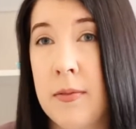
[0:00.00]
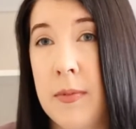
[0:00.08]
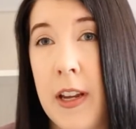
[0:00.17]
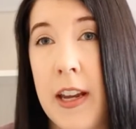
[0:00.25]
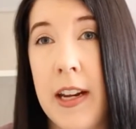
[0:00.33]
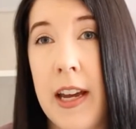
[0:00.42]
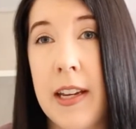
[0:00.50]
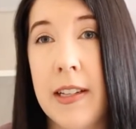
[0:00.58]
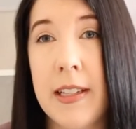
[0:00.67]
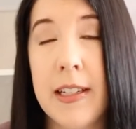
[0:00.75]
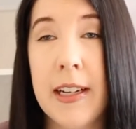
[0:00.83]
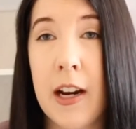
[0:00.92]
and I
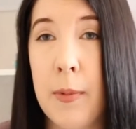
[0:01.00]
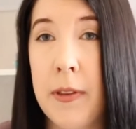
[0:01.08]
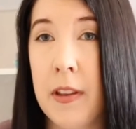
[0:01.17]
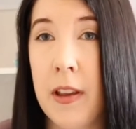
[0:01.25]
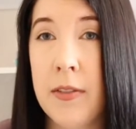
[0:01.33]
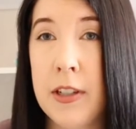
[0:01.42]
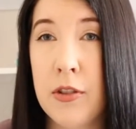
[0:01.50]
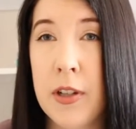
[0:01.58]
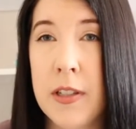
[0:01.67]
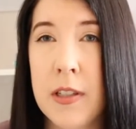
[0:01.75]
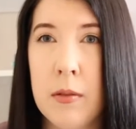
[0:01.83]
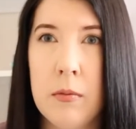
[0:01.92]
didn't care about the love interest,